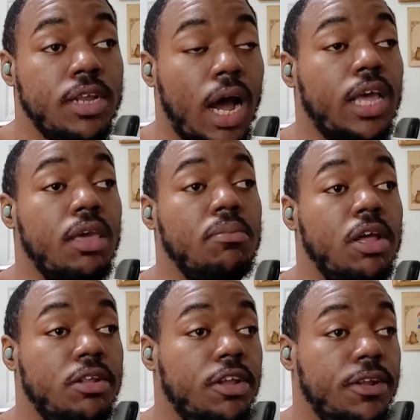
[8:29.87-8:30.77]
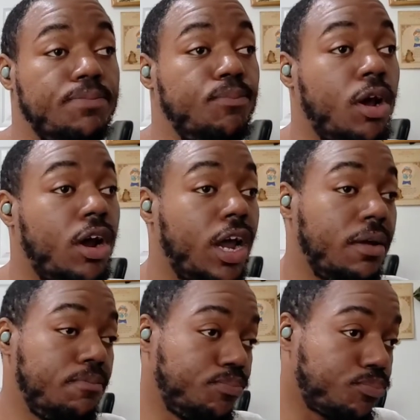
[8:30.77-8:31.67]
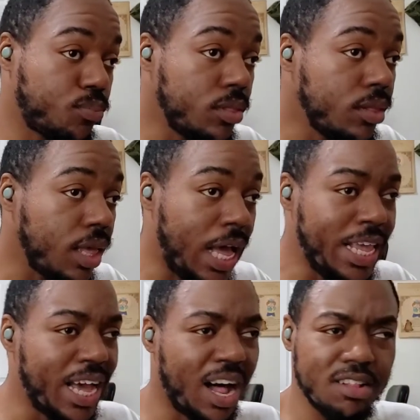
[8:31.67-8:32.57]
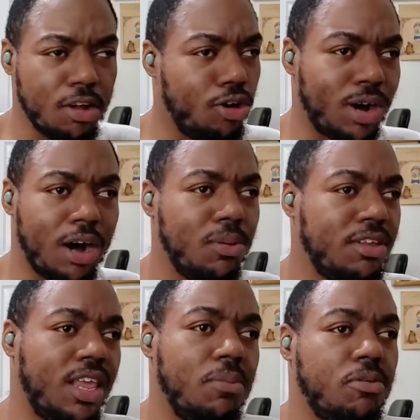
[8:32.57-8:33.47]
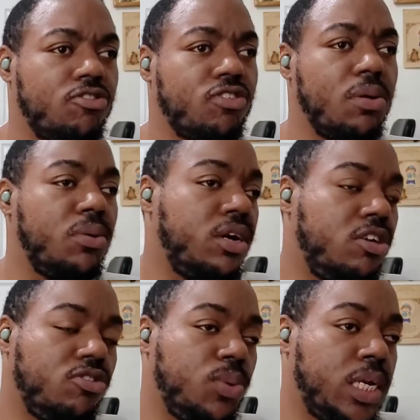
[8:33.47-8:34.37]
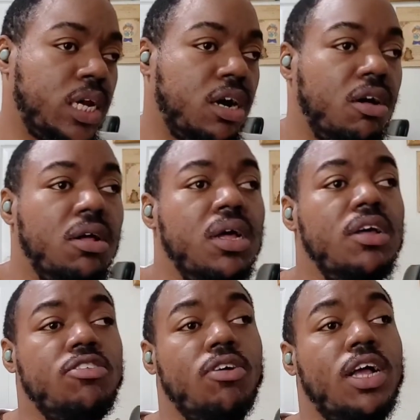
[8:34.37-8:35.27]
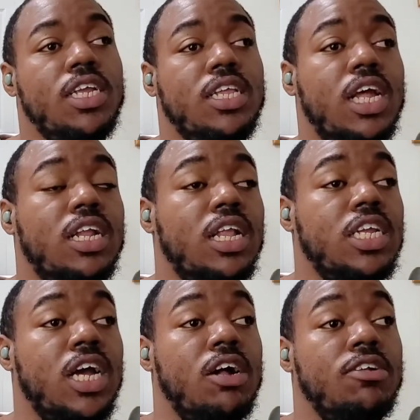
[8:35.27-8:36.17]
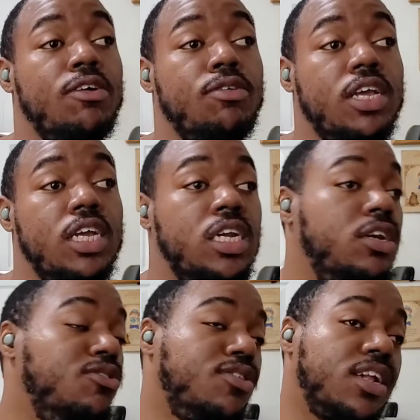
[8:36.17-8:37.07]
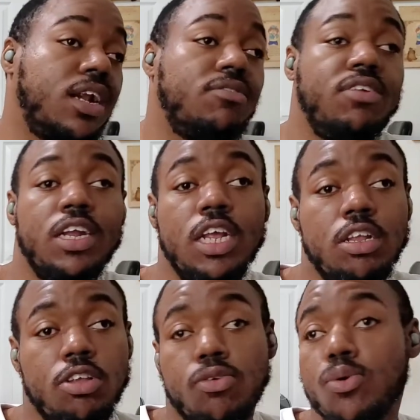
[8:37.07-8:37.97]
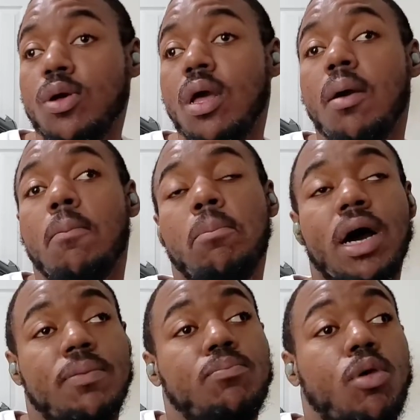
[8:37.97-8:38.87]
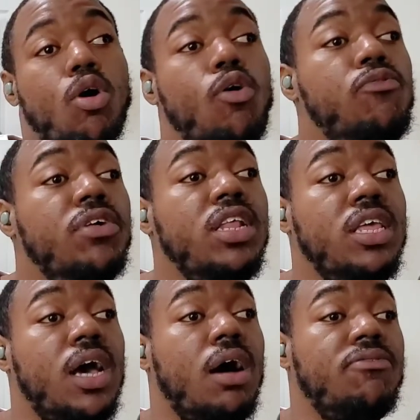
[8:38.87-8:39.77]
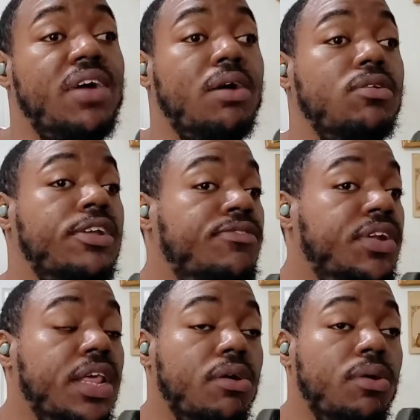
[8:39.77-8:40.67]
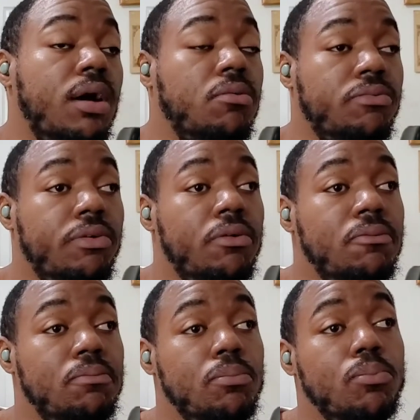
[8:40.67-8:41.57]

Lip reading: documented. Alright? And y'all know I always keep it straight 100 with y'all, so I just had to let y'all know the issues that I ran into. But hopefully y'all found this video helpful.